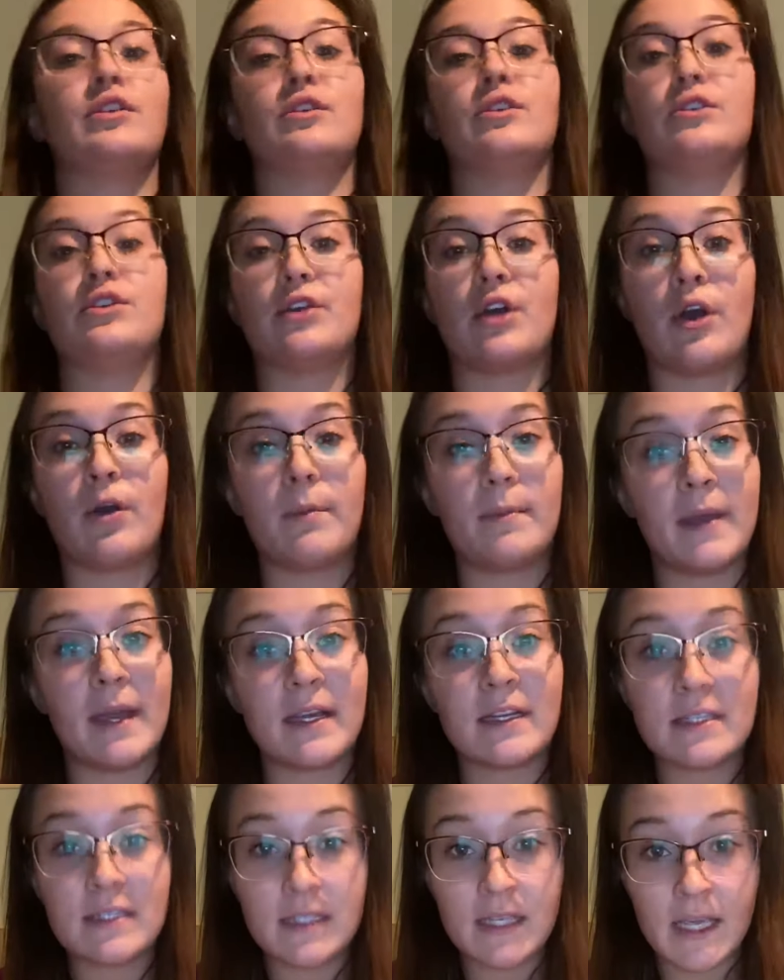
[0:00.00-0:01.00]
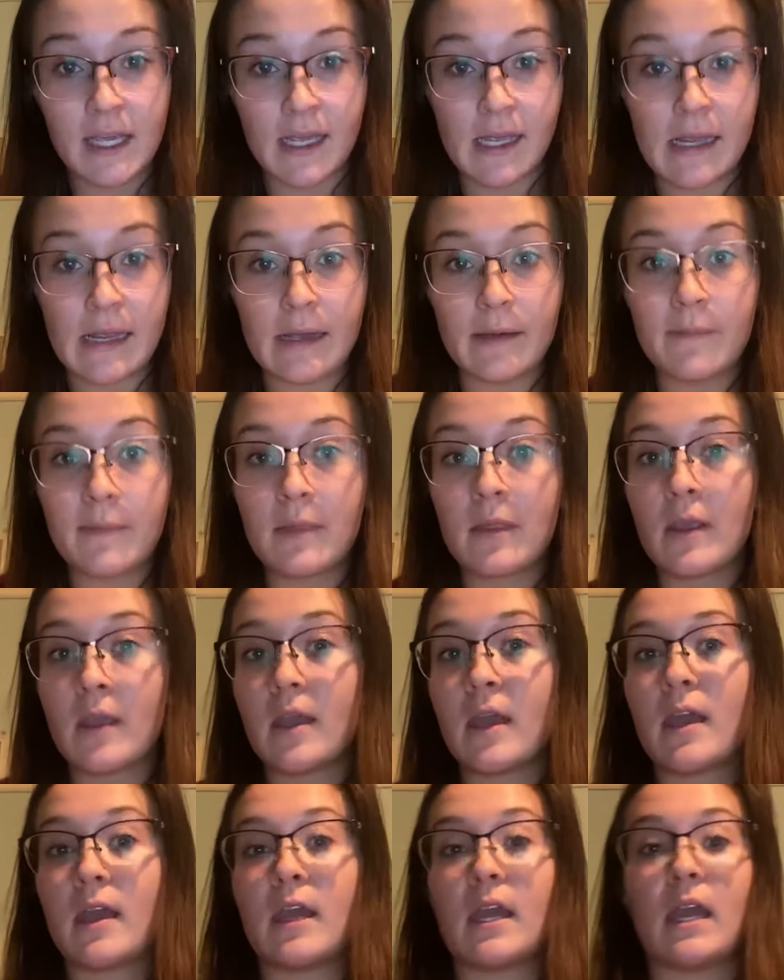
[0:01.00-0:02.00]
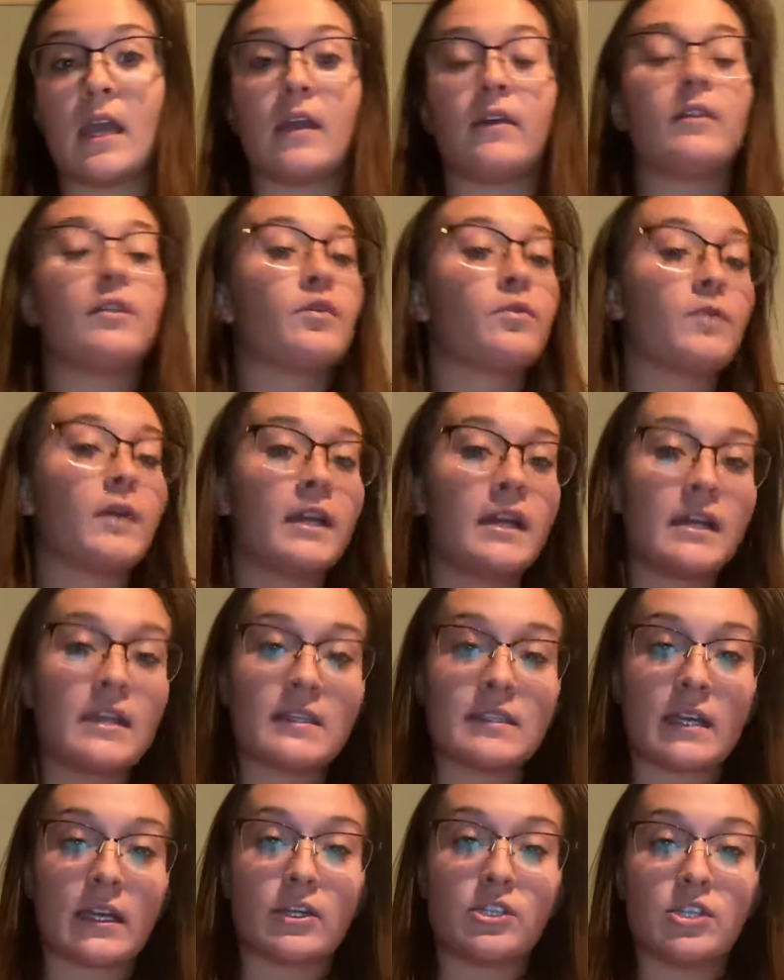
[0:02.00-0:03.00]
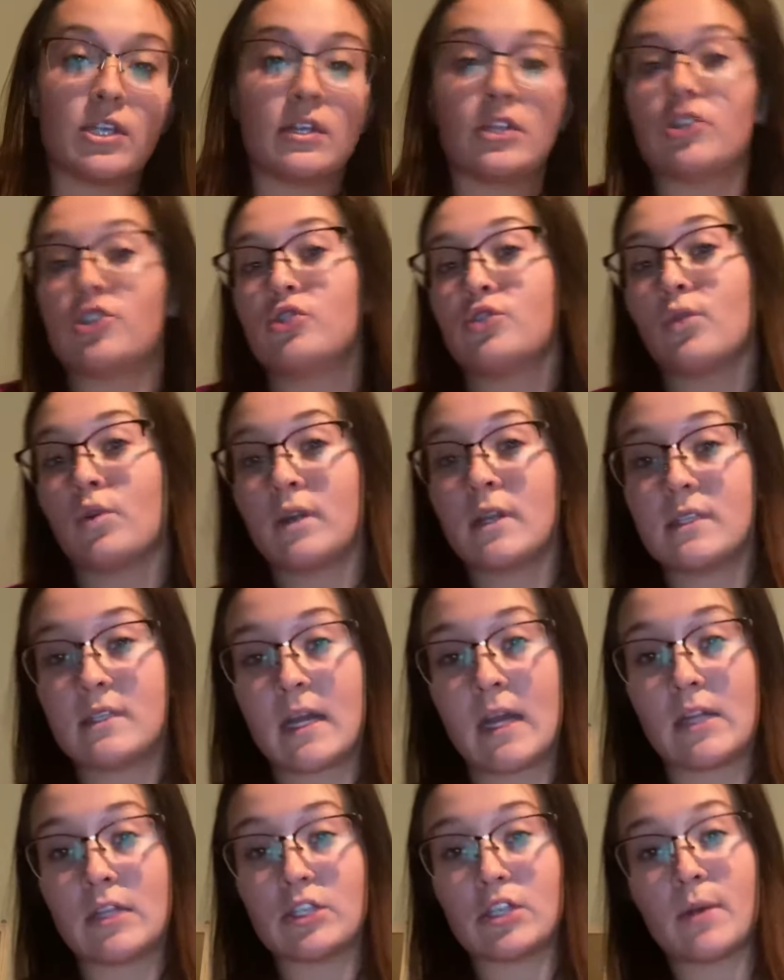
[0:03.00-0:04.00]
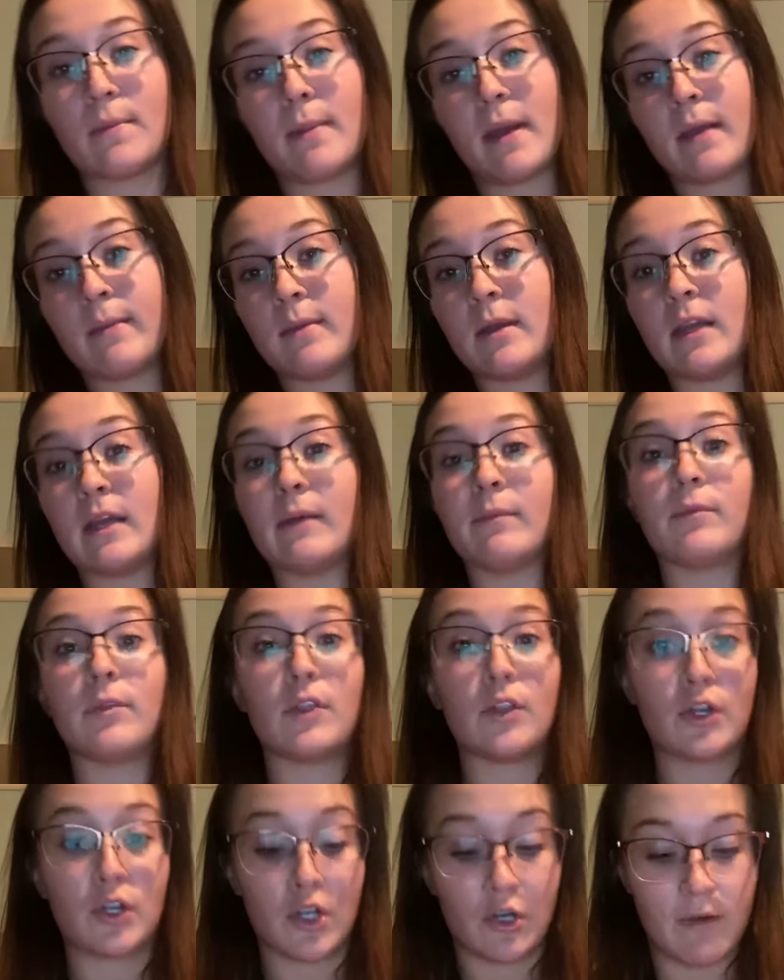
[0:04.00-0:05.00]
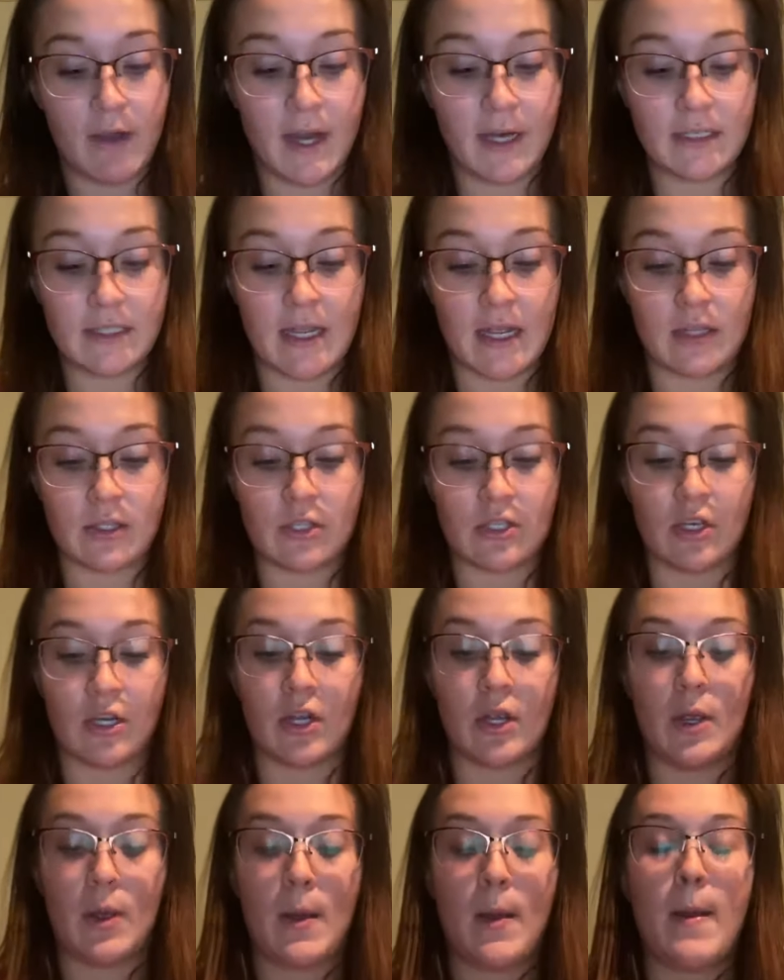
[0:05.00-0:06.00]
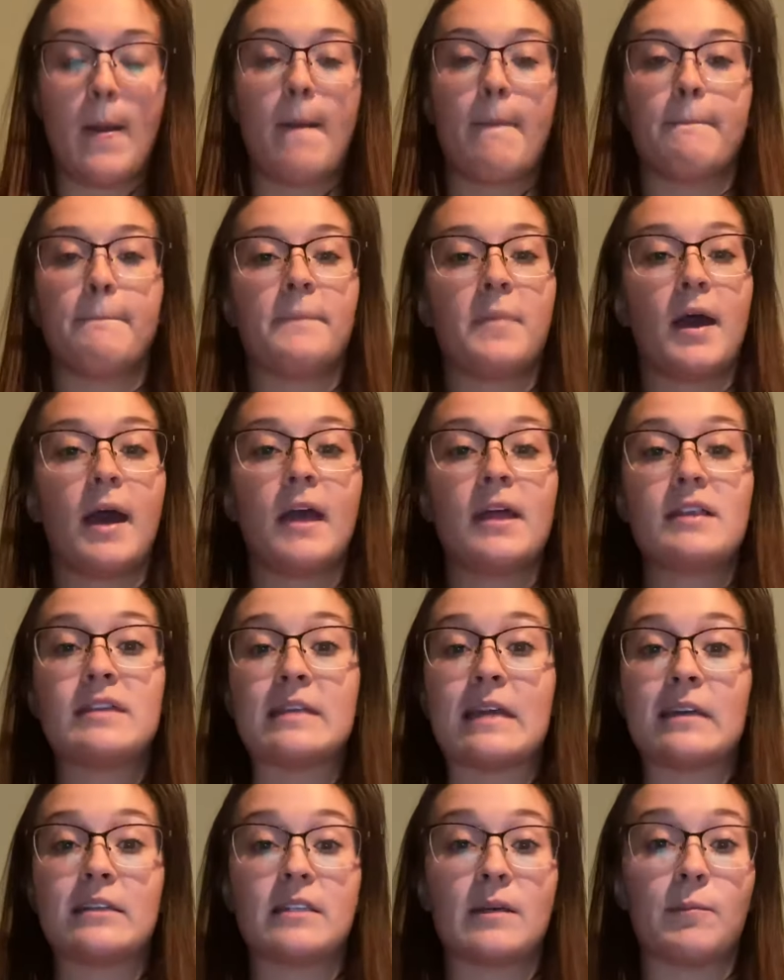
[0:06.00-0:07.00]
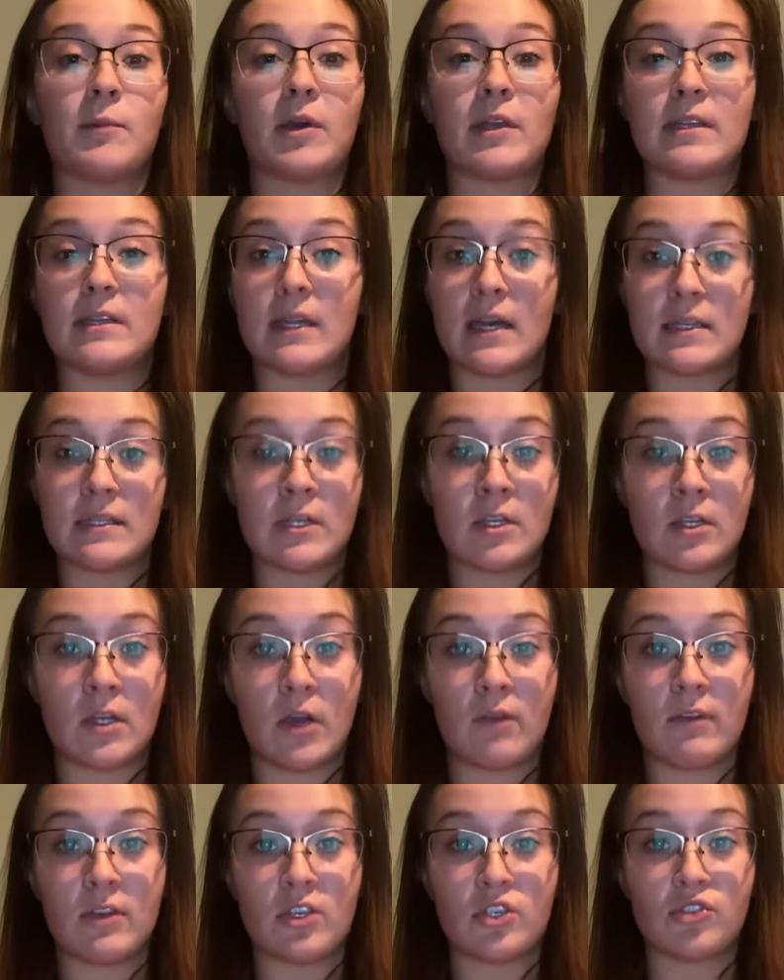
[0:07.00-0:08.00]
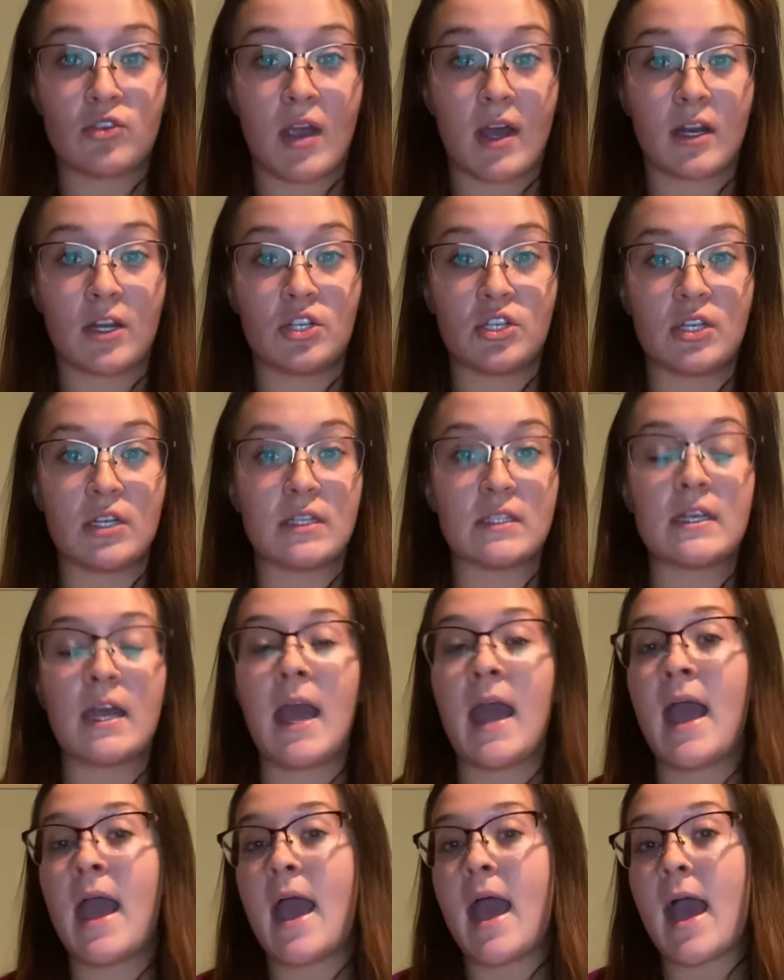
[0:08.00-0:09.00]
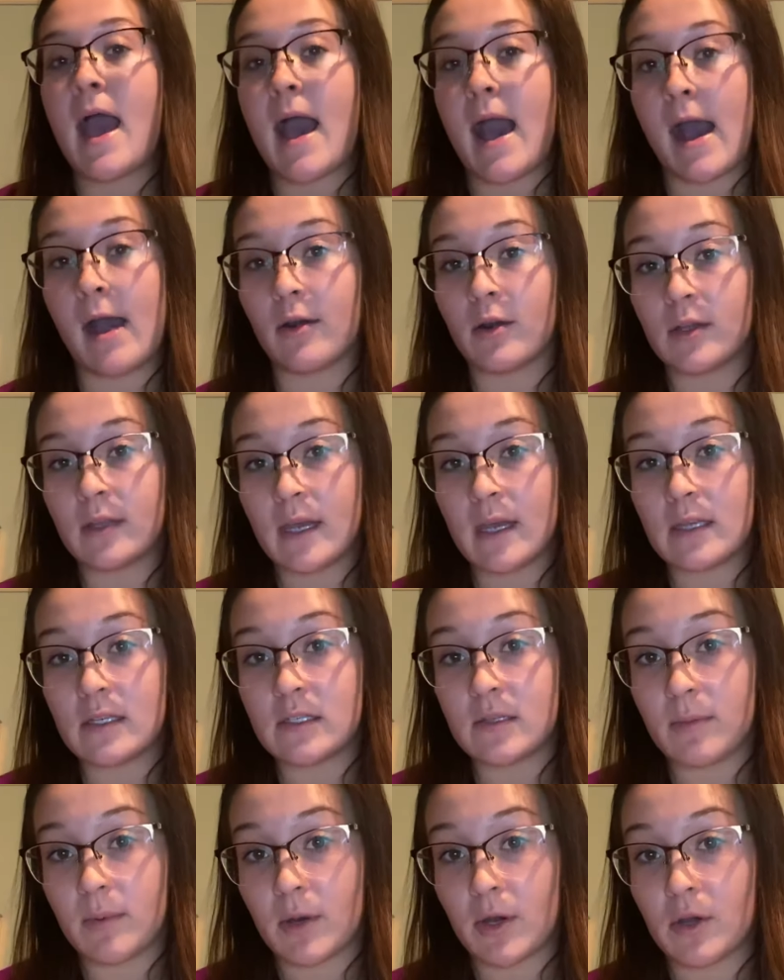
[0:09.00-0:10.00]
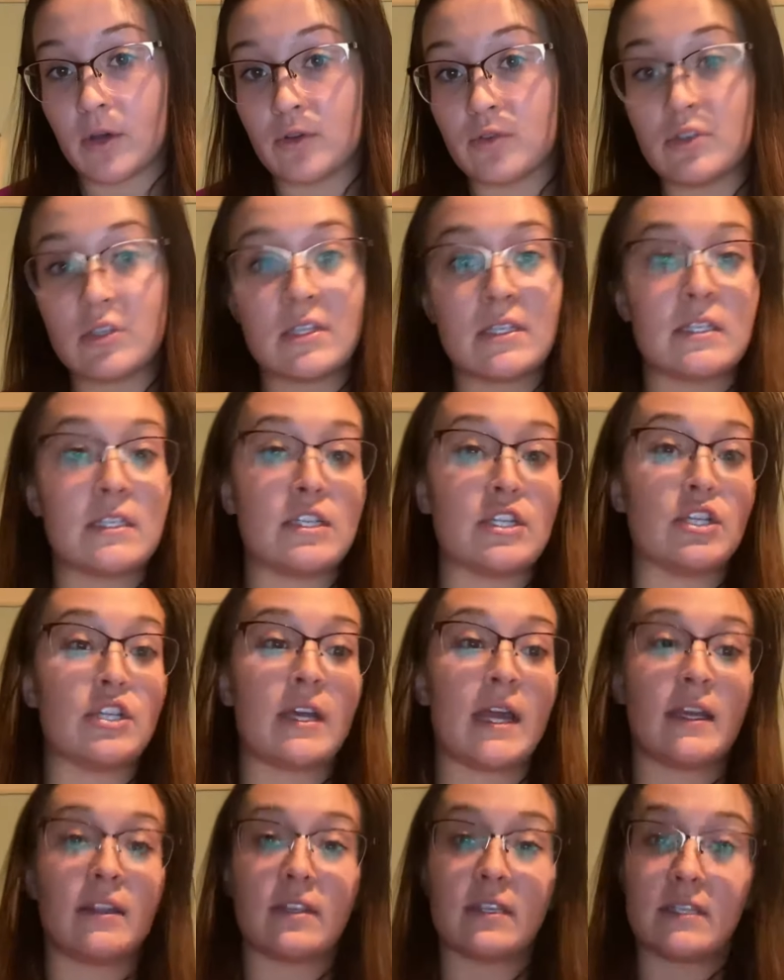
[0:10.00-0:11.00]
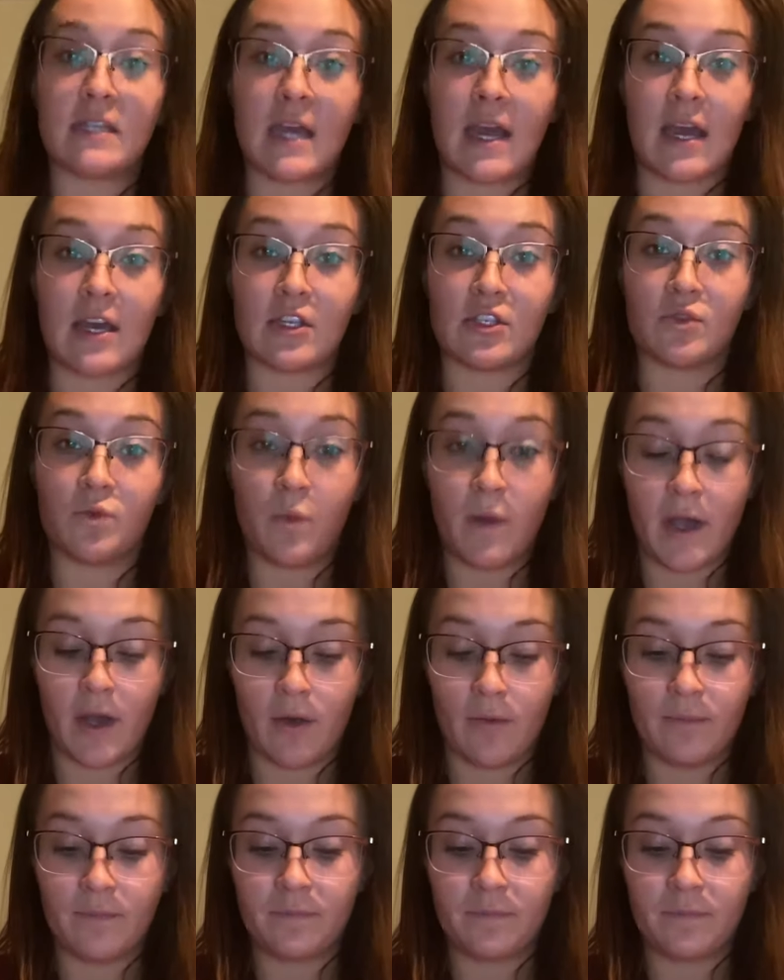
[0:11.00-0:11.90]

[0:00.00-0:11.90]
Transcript: don't pick C. In the reading section, the shortest answer may be the correct answer. But say someone doesn't know these strategies, how are they supposed to take the test well?